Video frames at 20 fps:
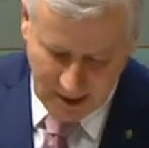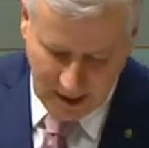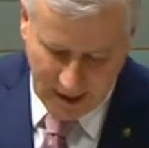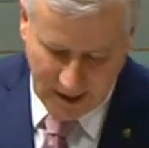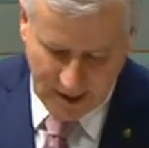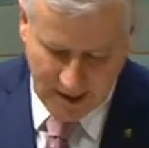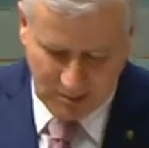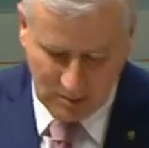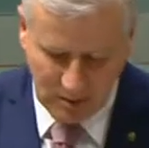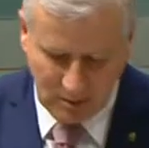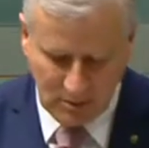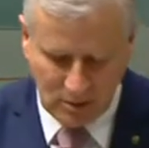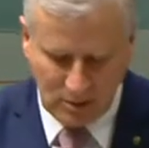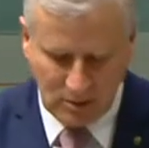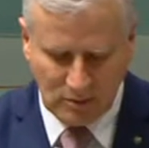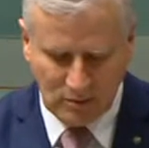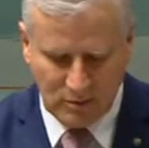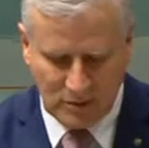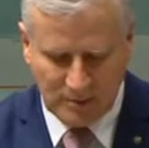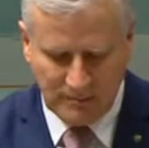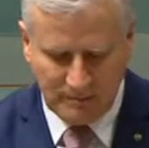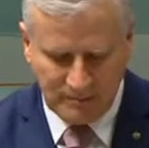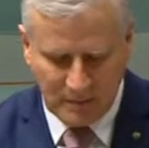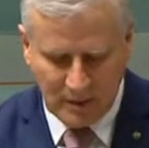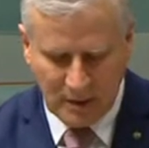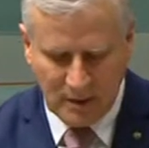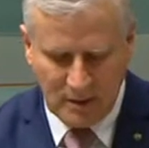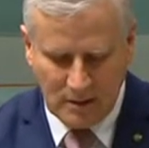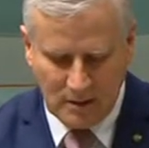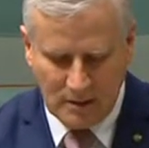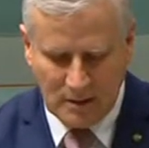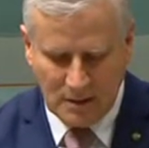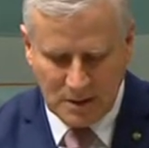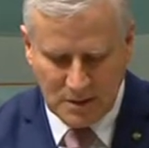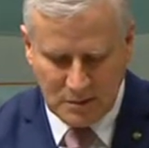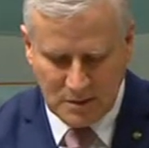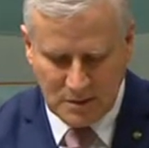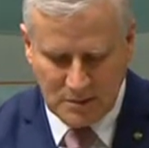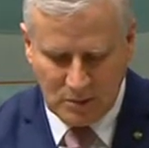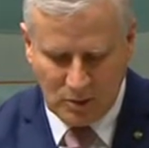had to be moved. This
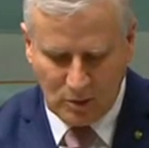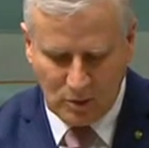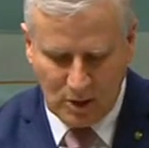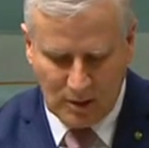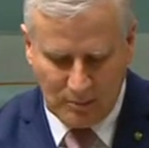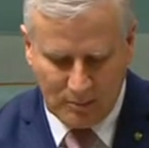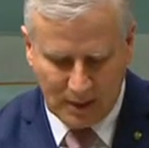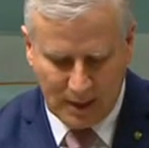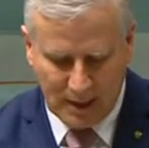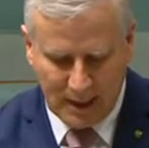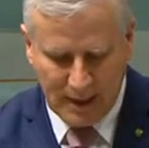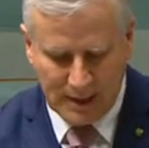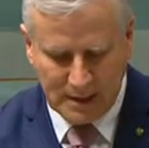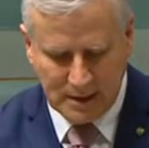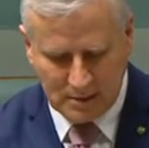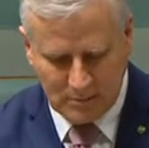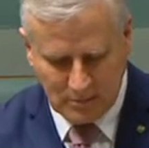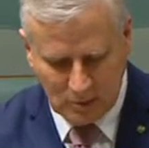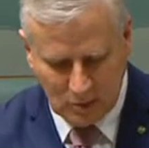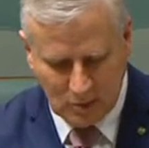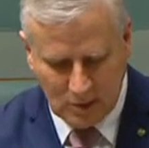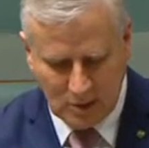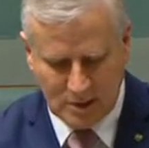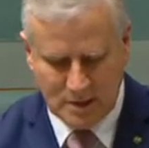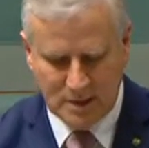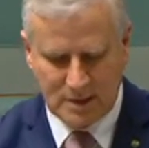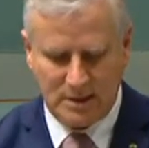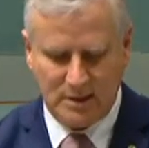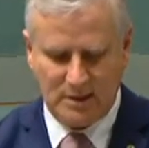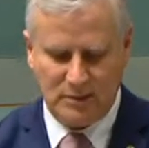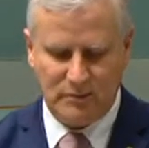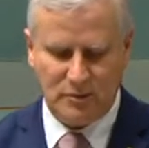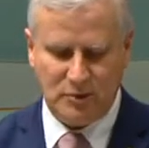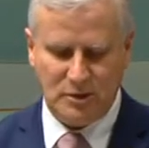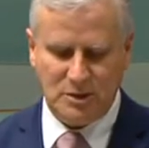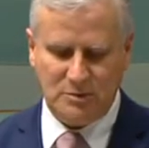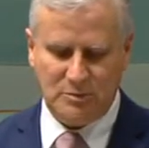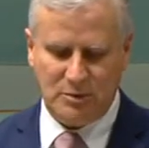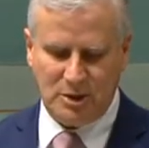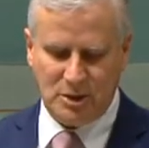was more complicated and more costly than a
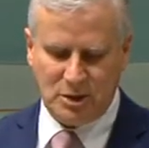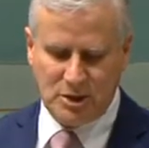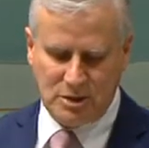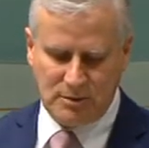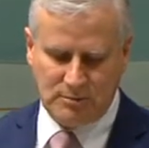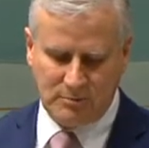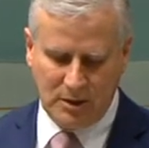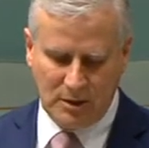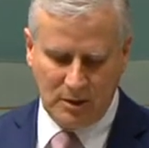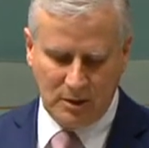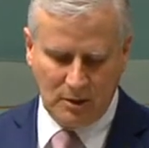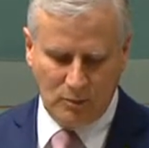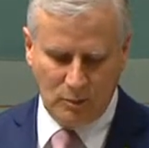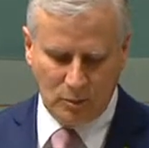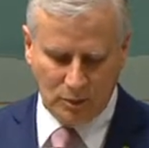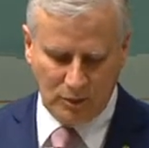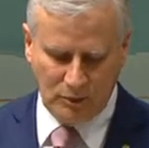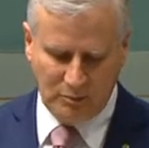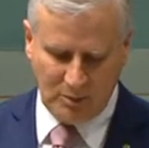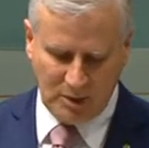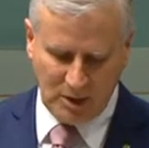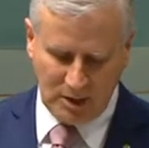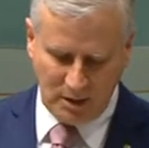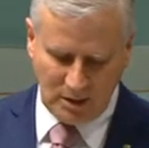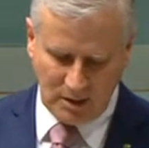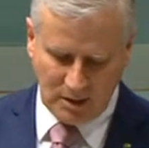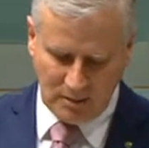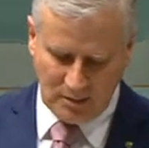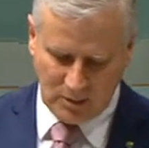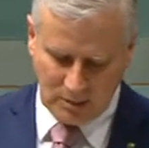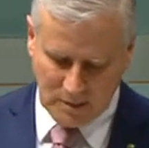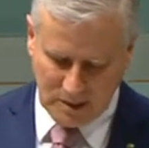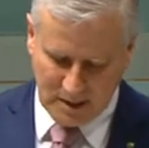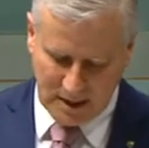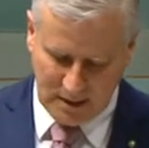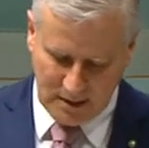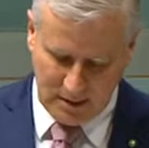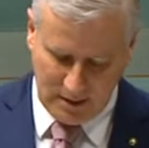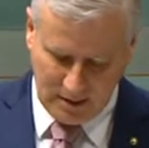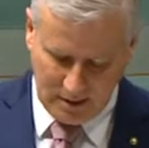voyage by ship would have been, but it was
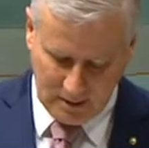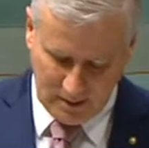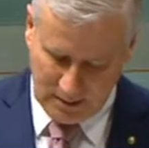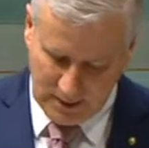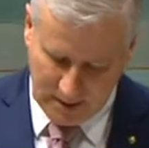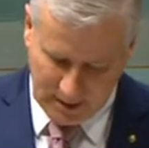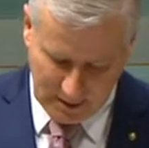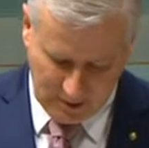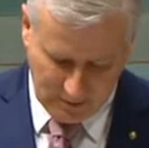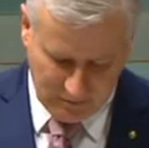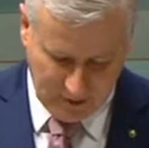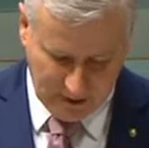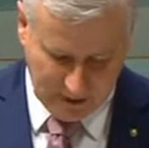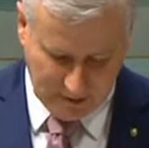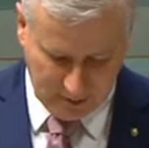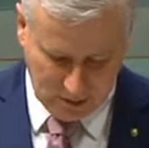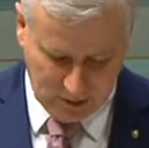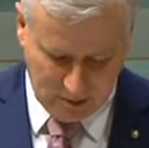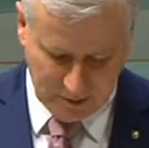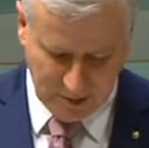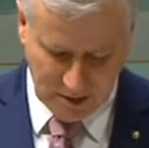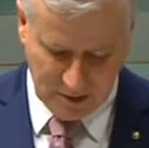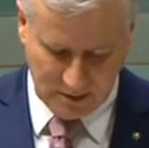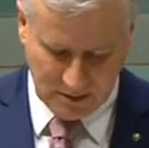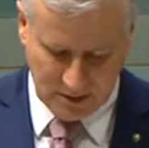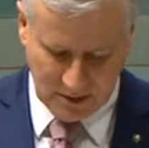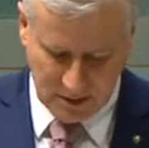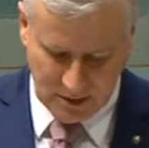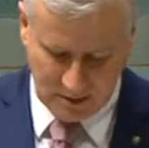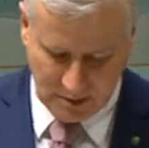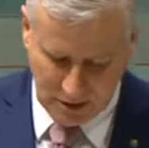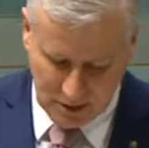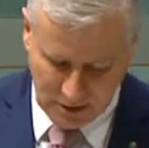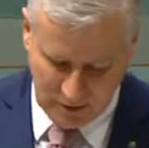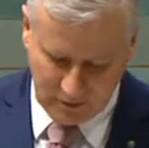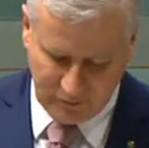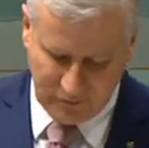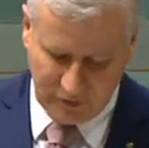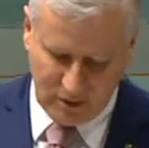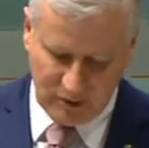the only available option at the time due to
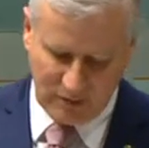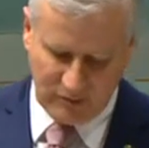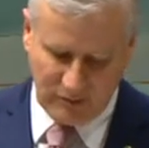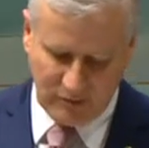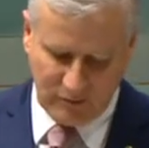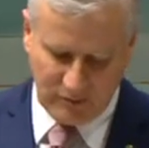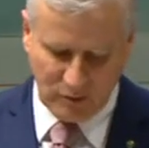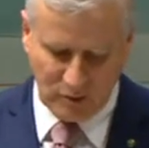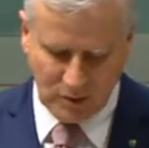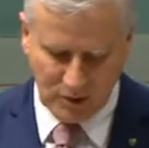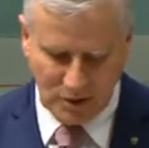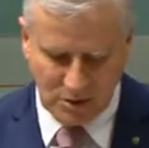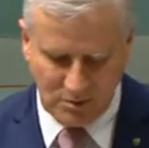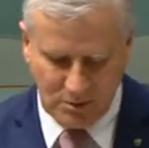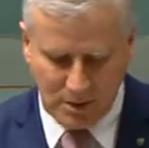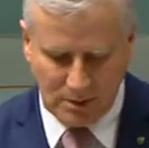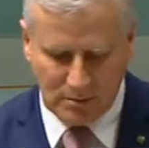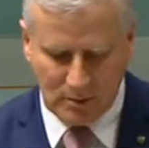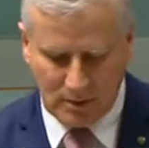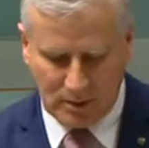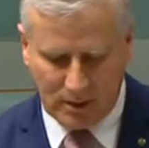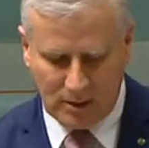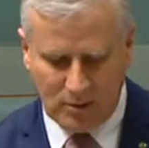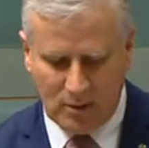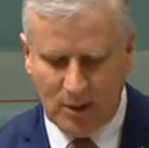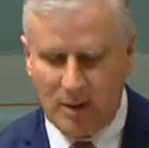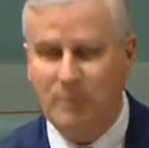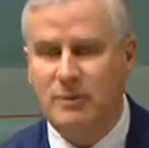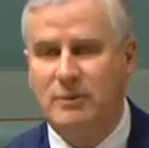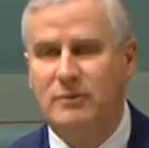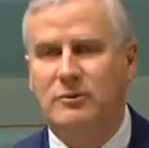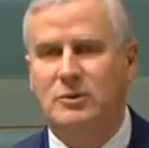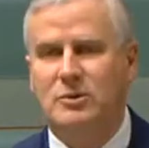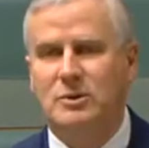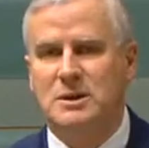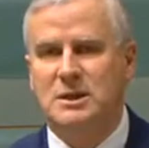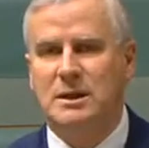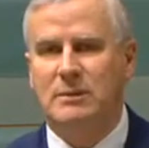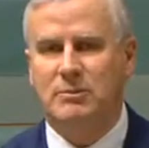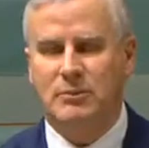the 5-voyage minimum requirement for
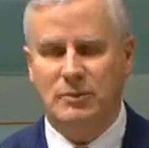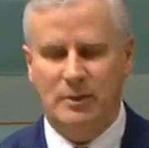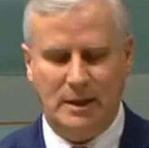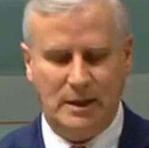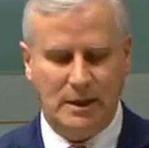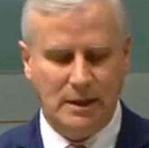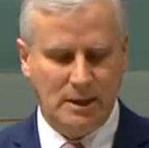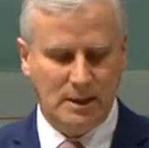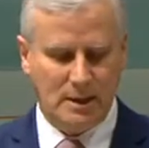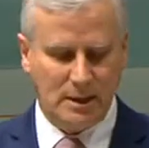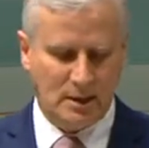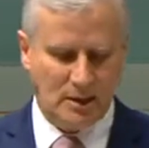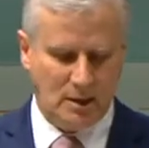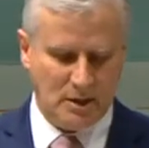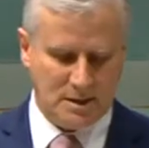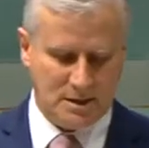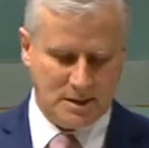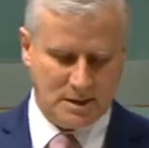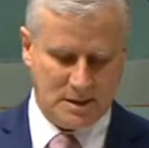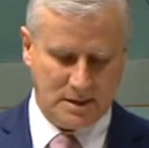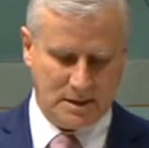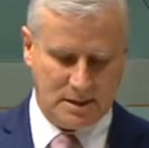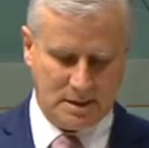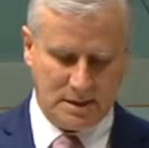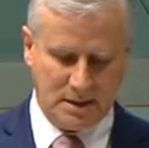temporary licences.